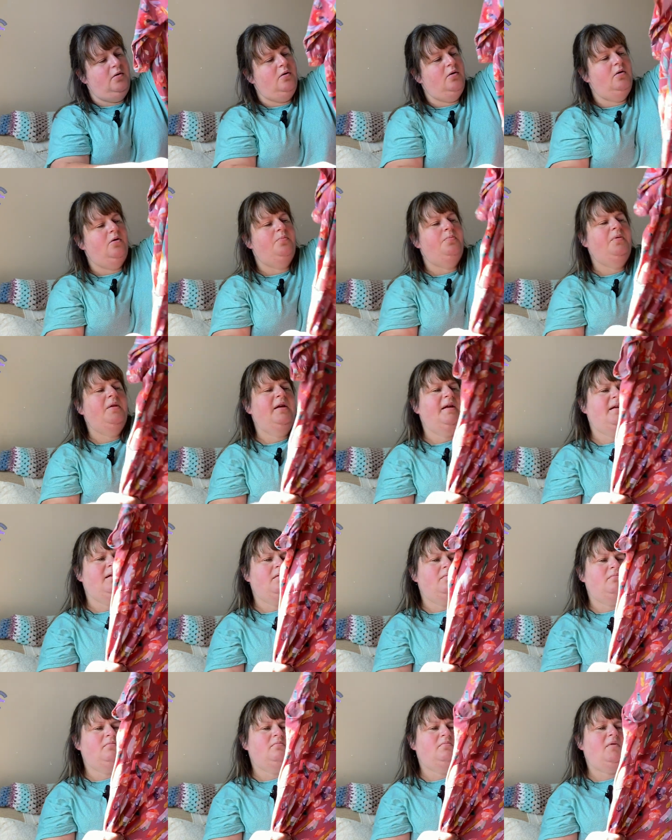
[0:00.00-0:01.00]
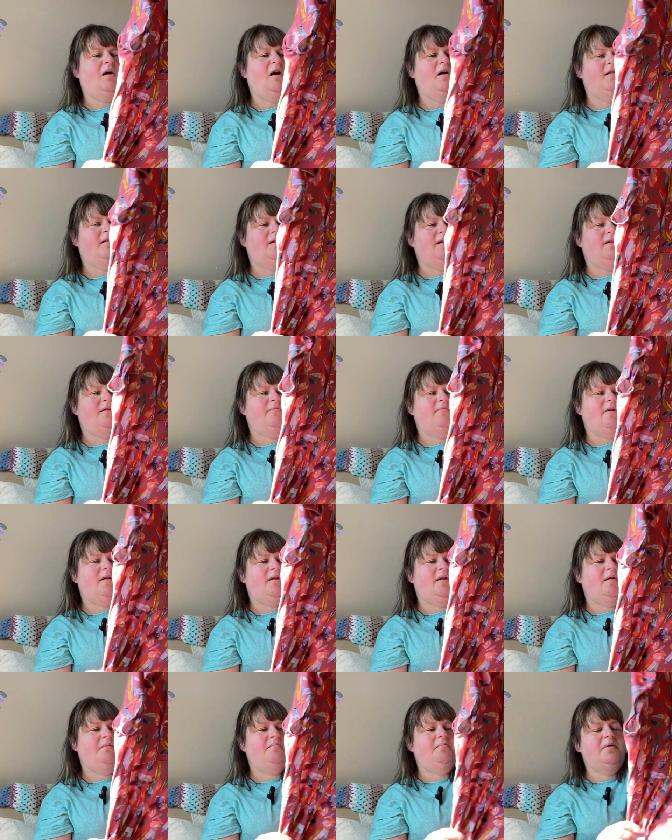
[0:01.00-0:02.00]
or pleats, darts at the
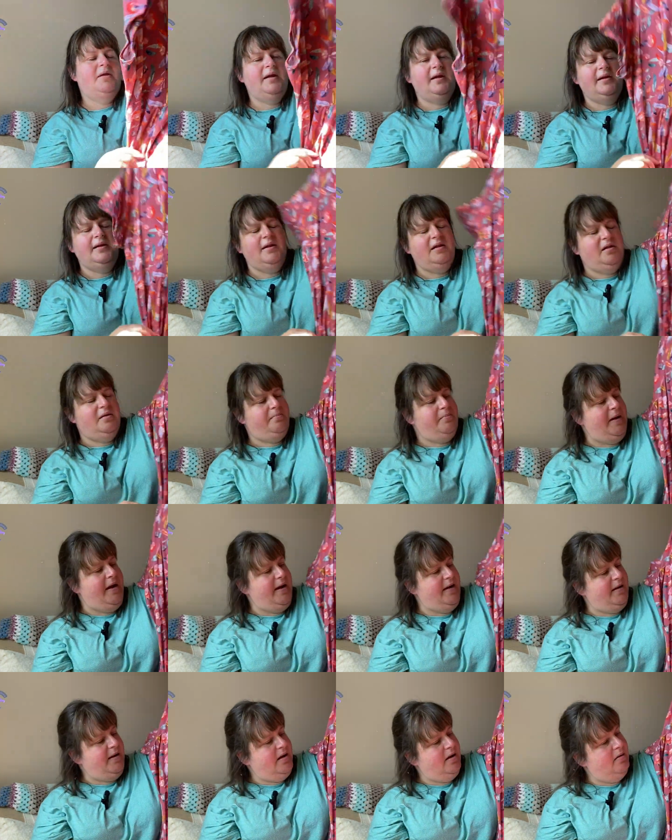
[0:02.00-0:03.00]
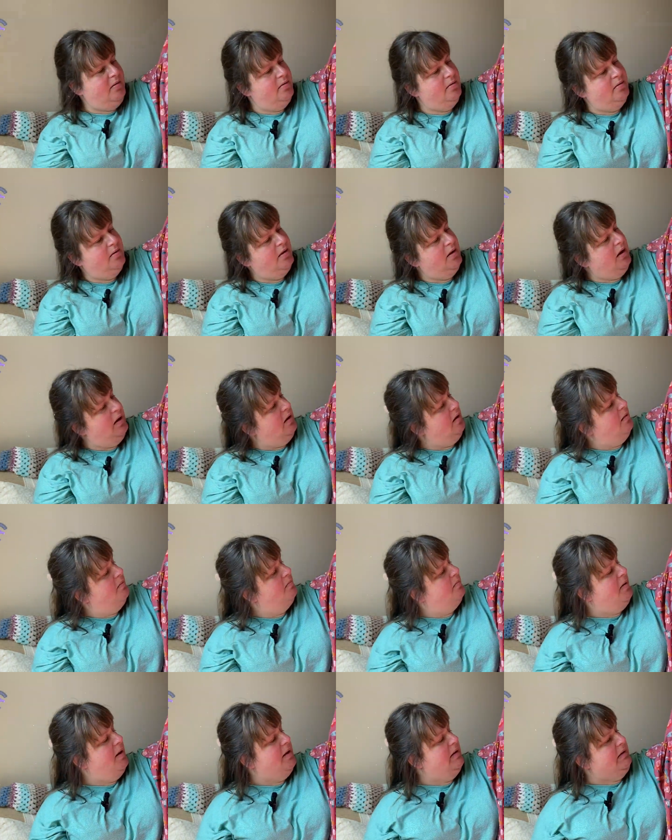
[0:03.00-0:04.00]
front and pleats at the back.
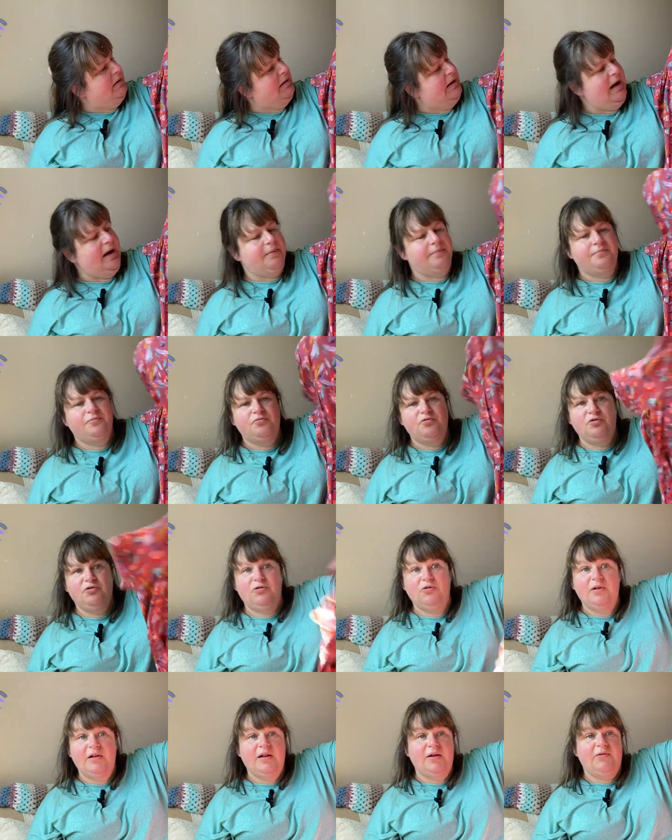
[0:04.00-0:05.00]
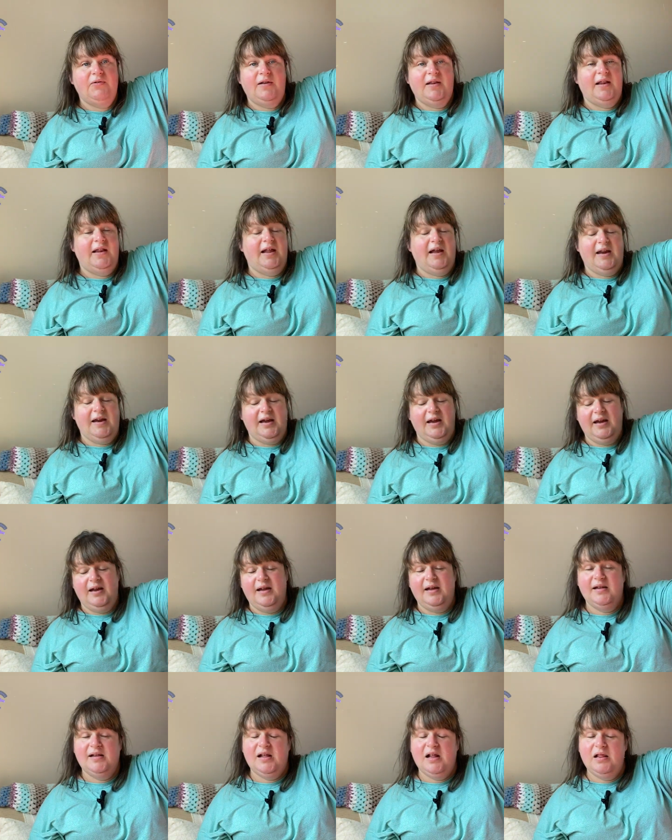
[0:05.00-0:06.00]
But yeah, really like it.
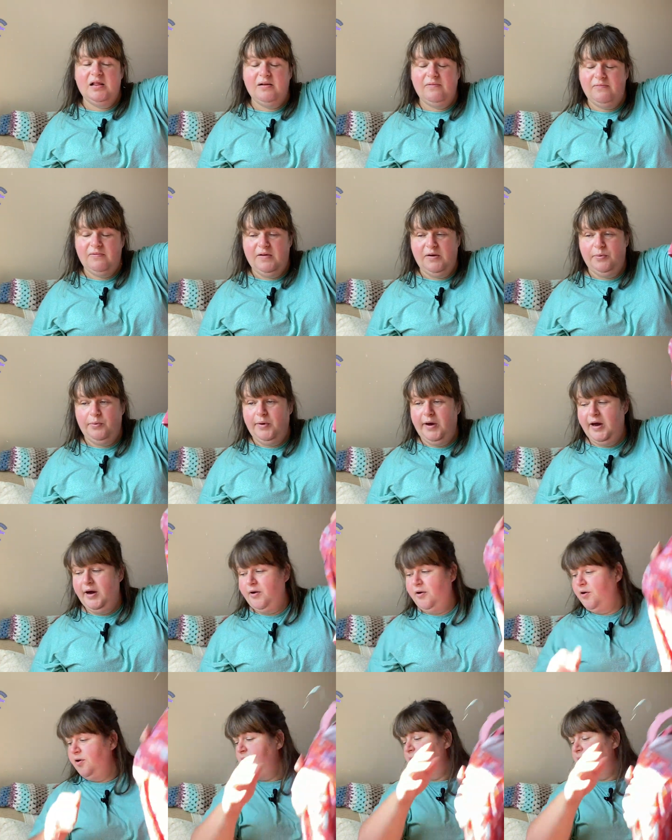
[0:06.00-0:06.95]
It's a lovely wear.